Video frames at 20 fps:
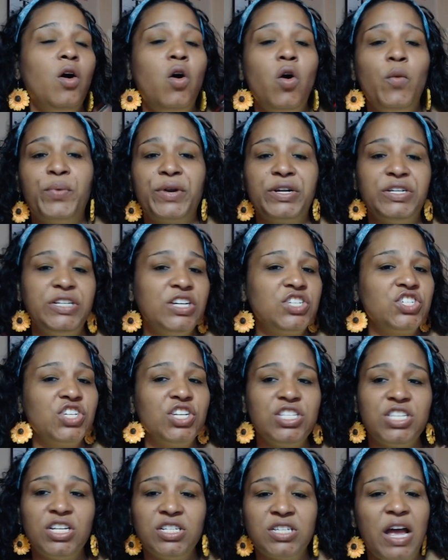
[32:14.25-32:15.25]

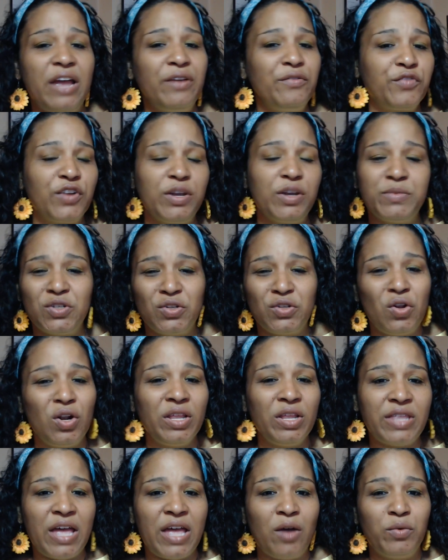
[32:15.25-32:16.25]
predictions and time frames and all
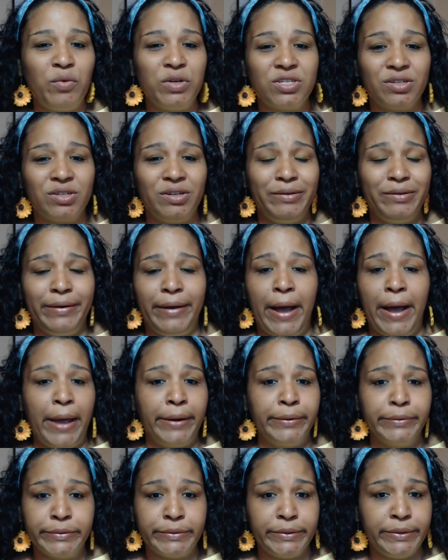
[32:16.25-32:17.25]
of that, which I
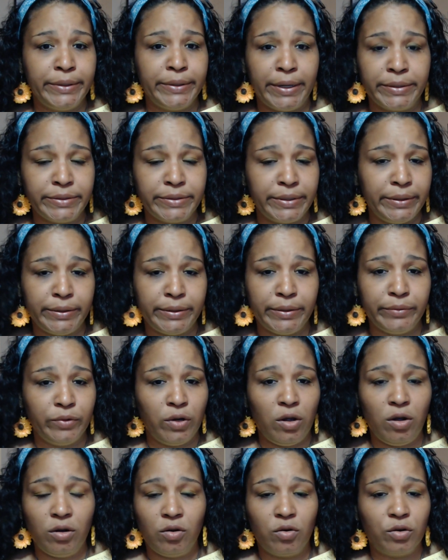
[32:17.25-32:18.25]
don't see it as anything
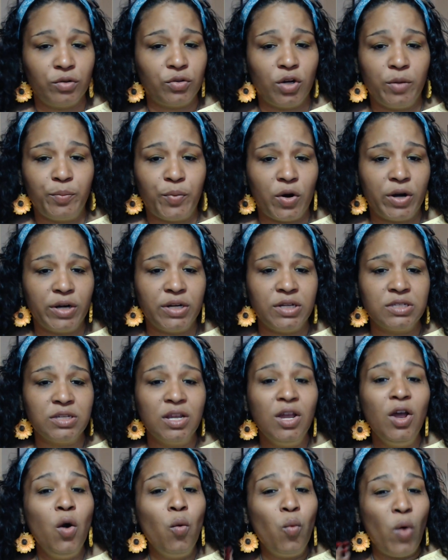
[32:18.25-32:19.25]
wrong, or third parties,
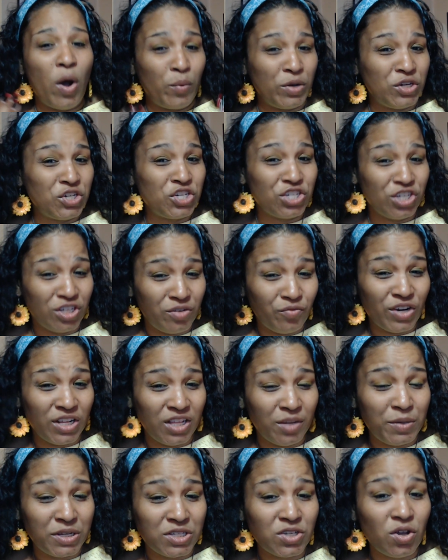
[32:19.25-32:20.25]
what we should
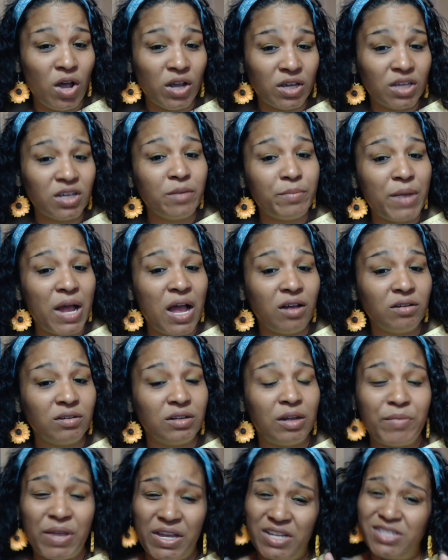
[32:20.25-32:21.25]
really be talking about,
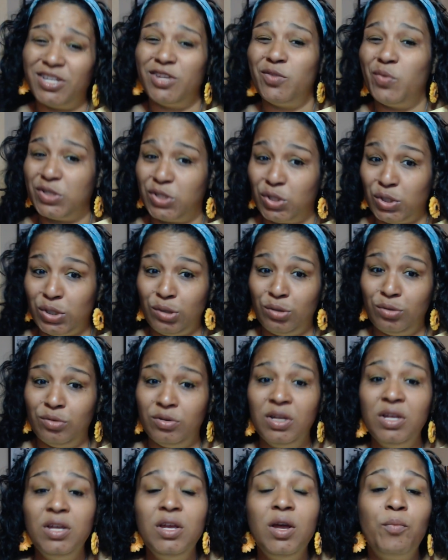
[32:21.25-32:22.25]
I'm not going to tell you what to do,
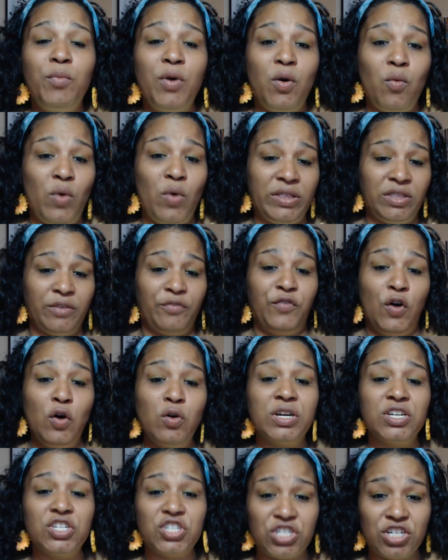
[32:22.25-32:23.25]
but what the
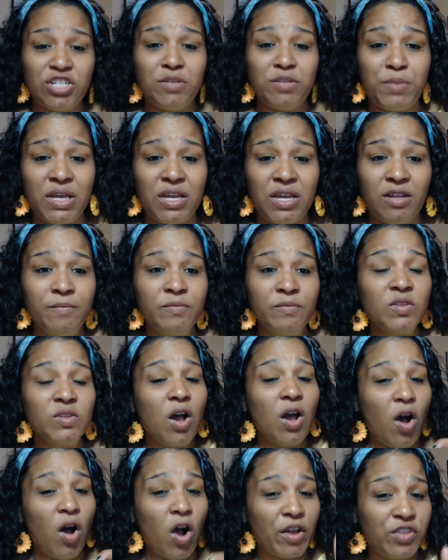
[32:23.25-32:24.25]
focus should be
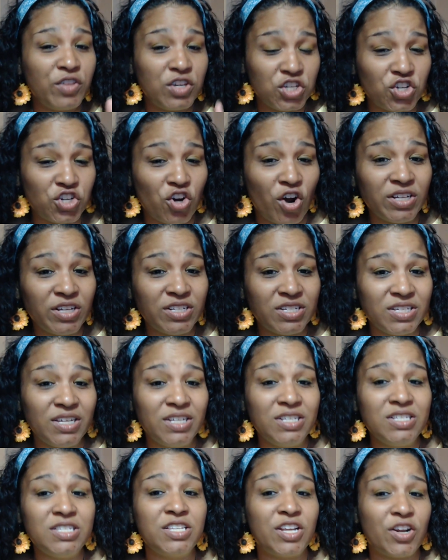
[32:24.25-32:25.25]
are these
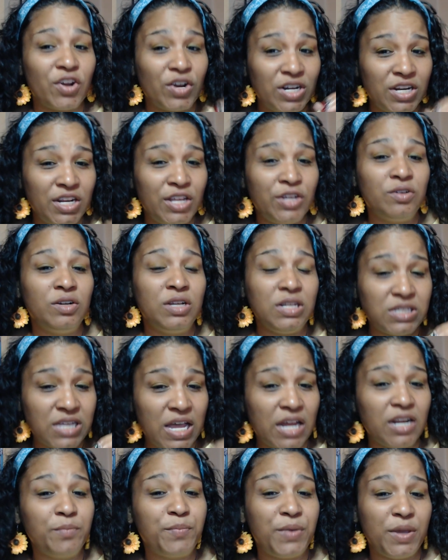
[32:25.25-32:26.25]
charlatans that are literally
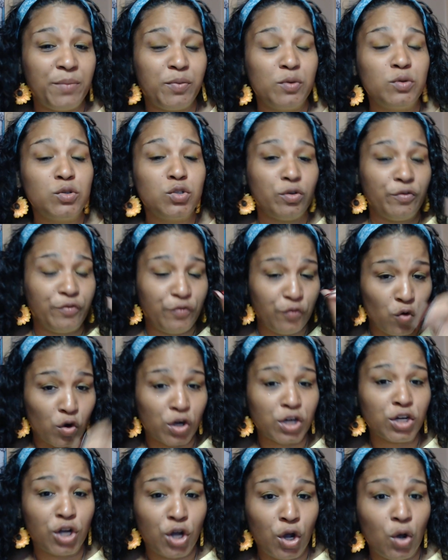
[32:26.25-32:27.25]
telling people to
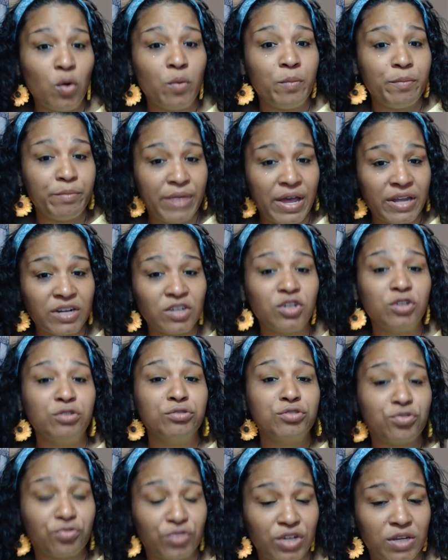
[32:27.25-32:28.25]
forego medical
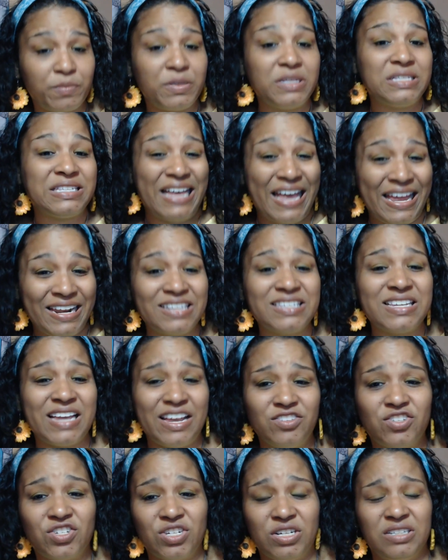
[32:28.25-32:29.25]
treatments and
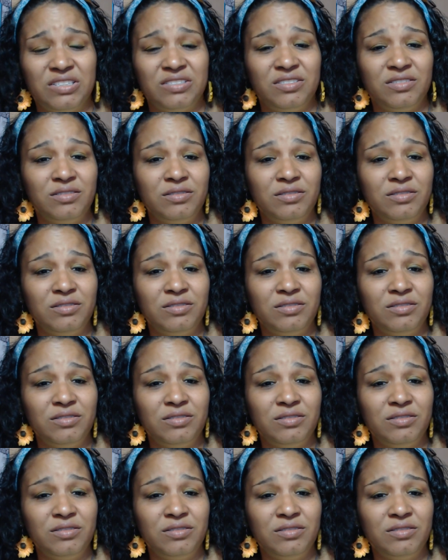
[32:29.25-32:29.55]
attention